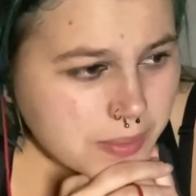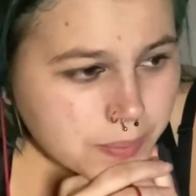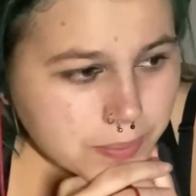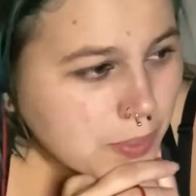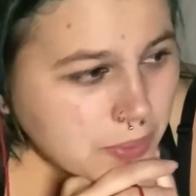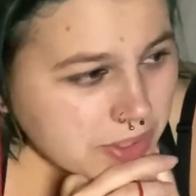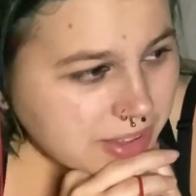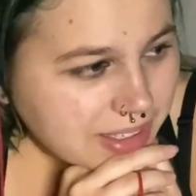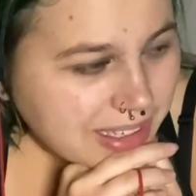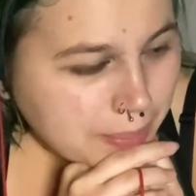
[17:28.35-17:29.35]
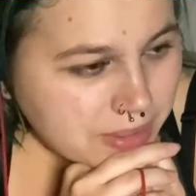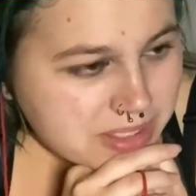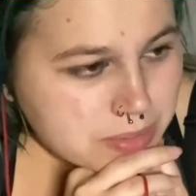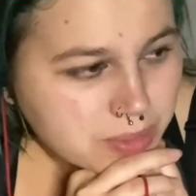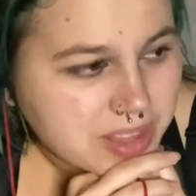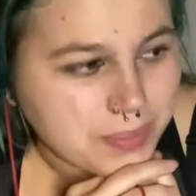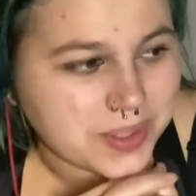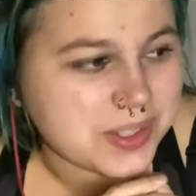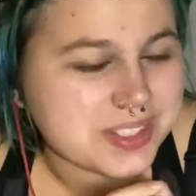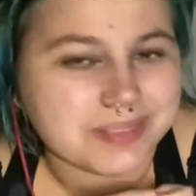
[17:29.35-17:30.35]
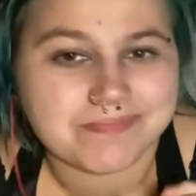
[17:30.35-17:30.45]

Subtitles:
more than happy to split the bills.